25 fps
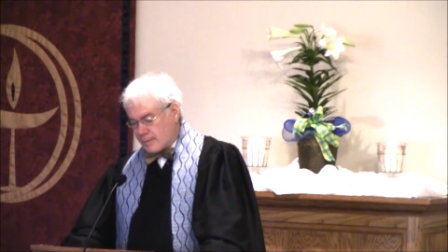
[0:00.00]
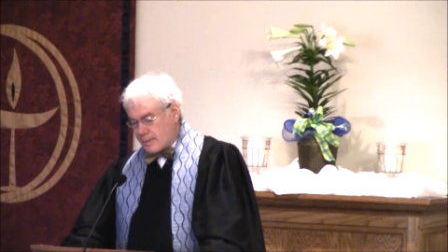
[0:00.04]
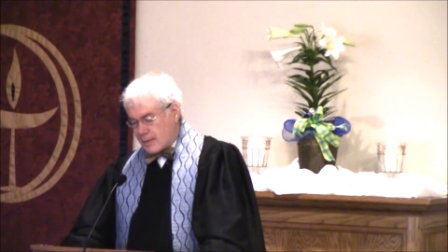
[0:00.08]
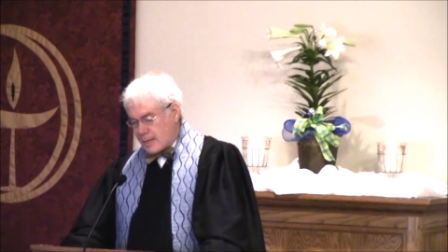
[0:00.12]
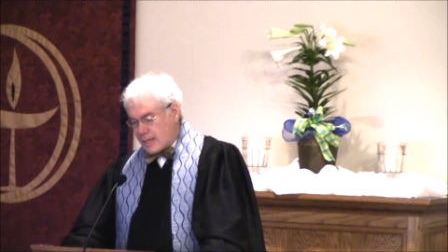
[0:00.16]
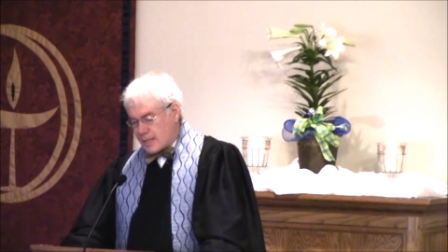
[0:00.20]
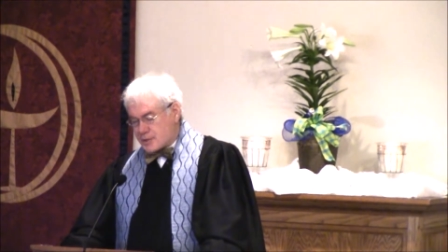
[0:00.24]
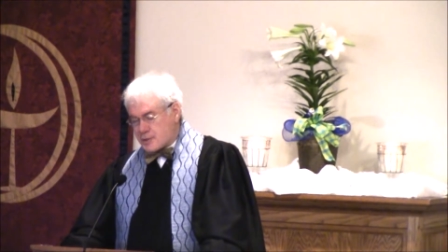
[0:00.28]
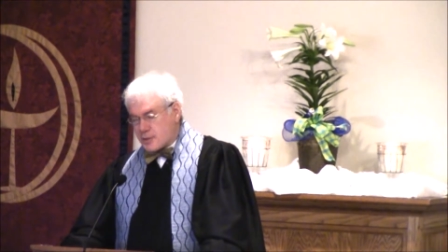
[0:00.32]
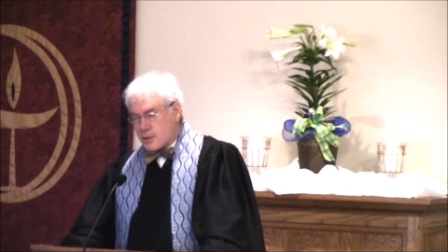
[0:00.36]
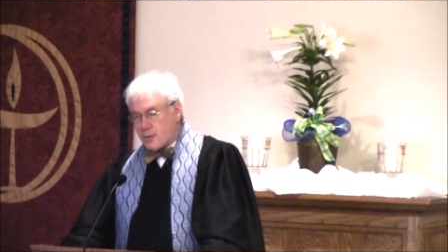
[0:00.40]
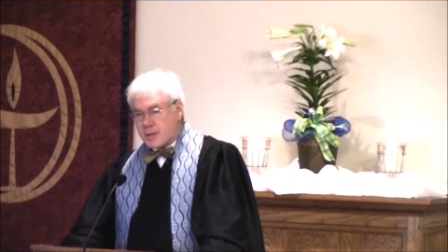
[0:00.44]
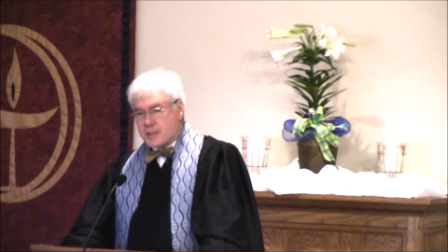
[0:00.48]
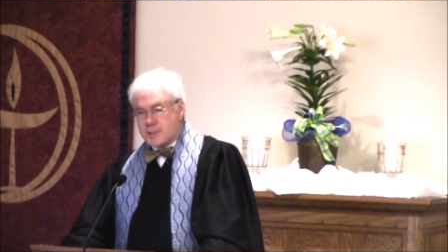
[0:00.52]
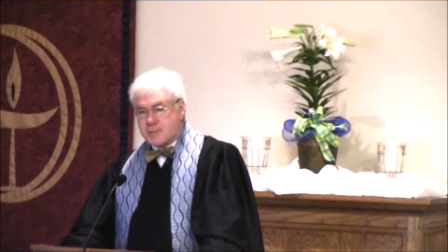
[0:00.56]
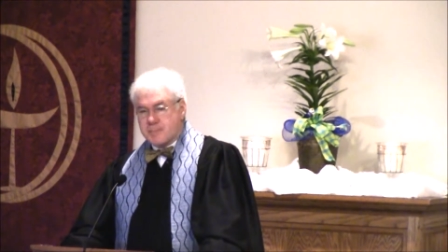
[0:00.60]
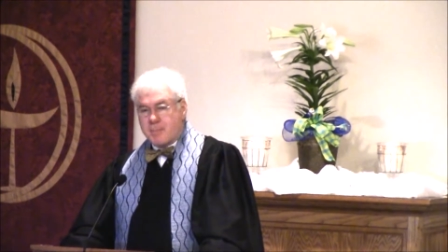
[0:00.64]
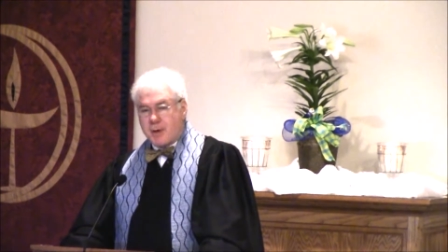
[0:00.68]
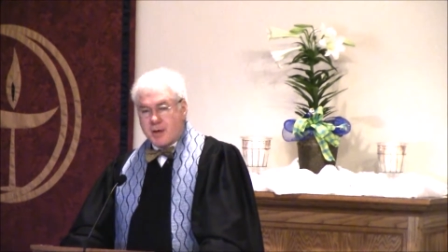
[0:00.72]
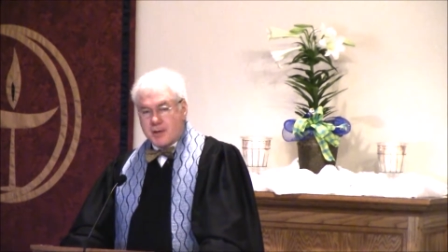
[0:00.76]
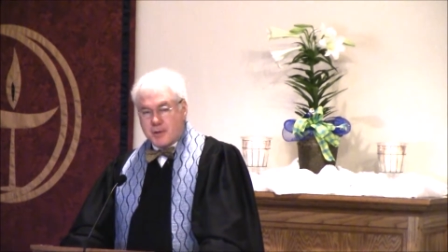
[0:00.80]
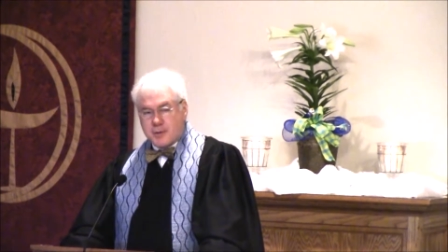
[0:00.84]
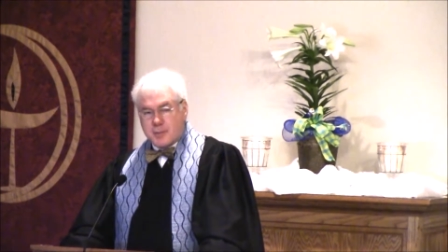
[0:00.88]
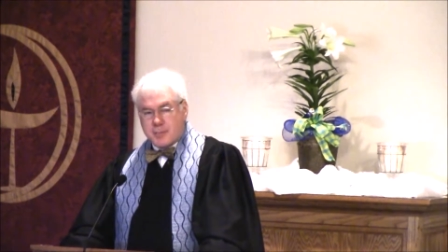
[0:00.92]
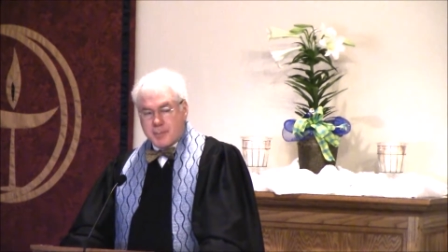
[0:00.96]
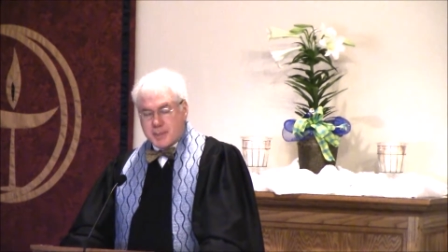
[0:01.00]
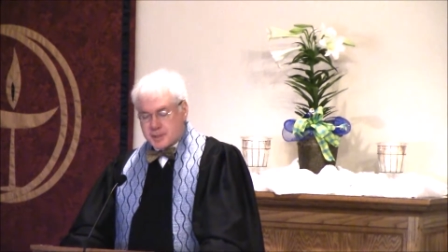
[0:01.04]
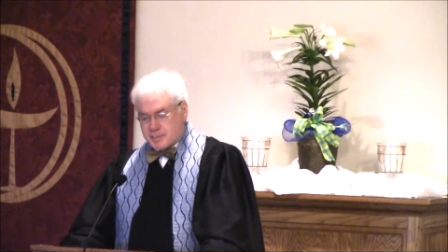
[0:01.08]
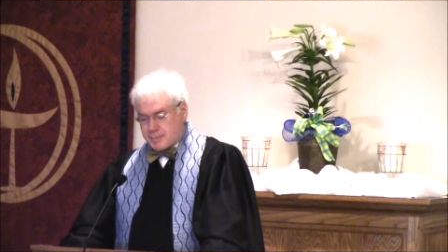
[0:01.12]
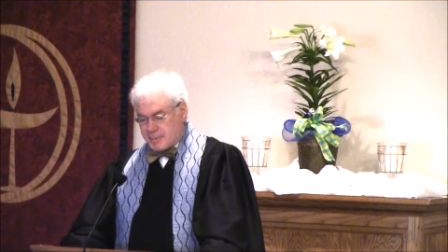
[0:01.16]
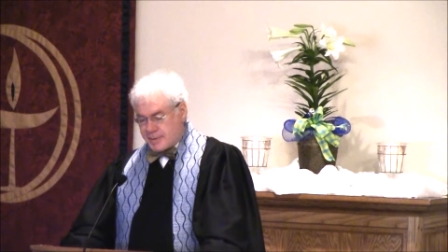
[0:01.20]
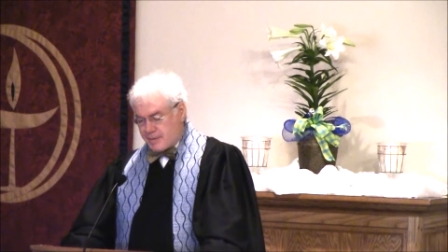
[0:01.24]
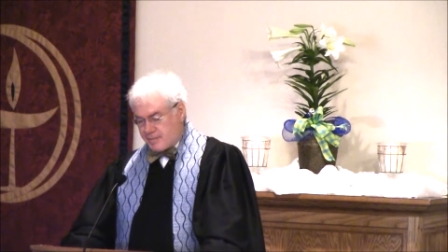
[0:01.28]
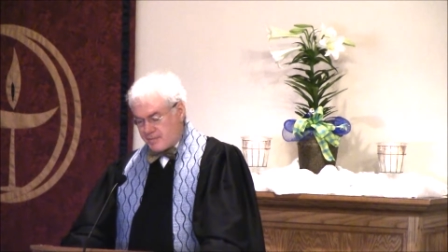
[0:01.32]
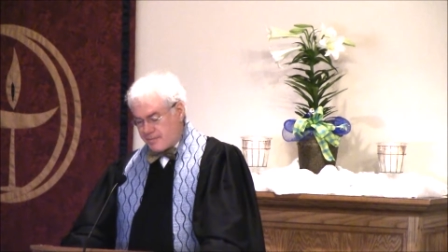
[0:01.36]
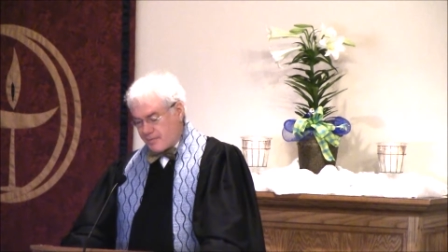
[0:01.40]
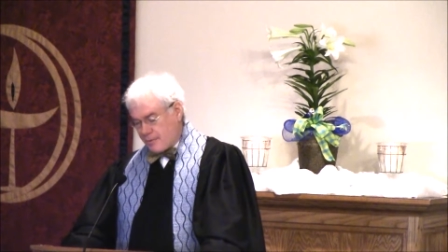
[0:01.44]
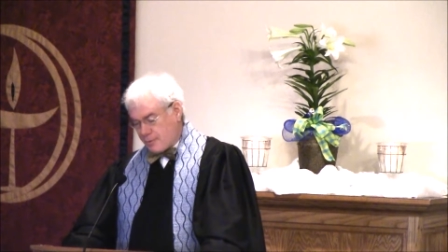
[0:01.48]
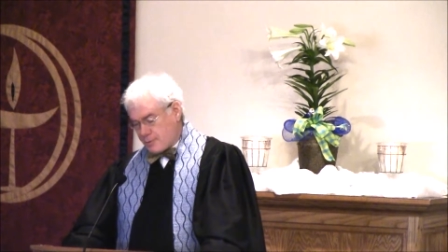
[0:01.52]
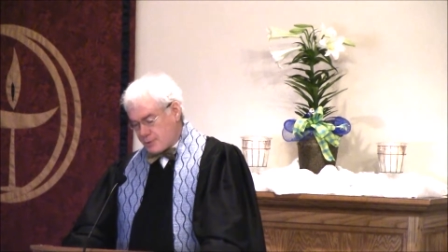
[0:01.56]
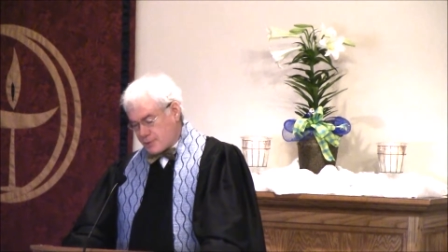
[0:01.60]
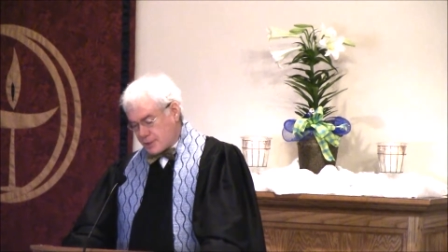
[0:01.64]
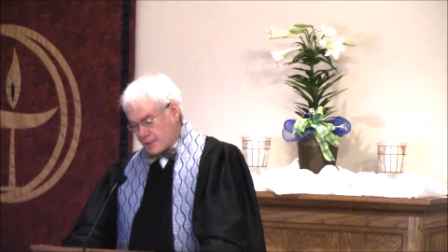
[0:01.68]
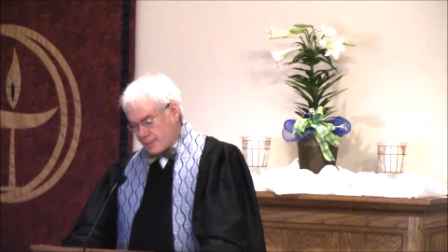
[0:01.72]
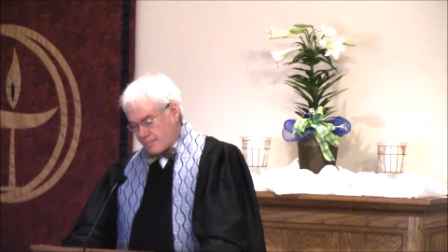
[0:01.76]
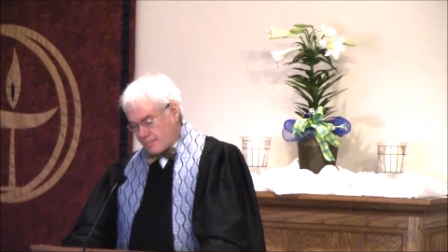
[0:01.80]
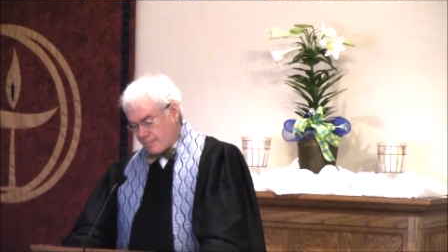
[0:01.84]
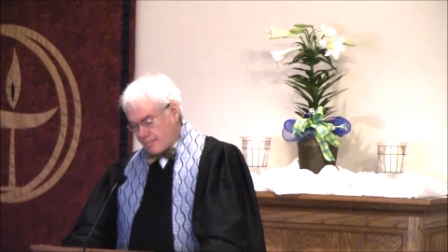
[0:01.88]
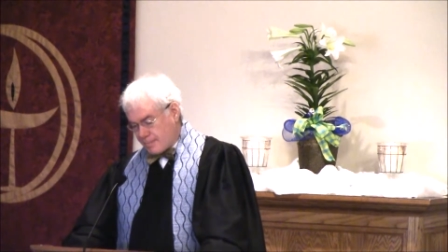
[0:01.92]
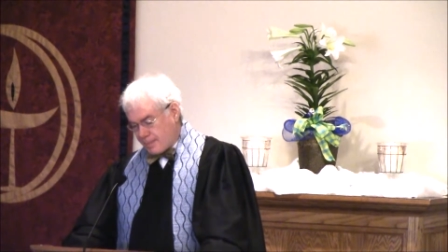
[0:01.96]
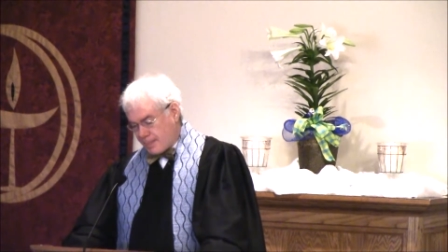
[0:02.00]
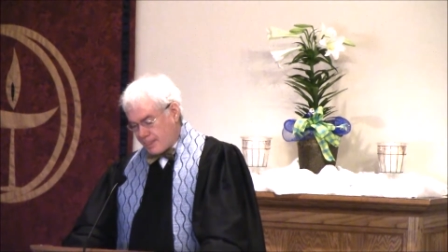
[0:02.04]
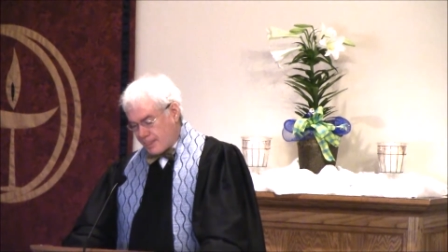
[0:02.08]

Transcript: And so his mother must be a virgin.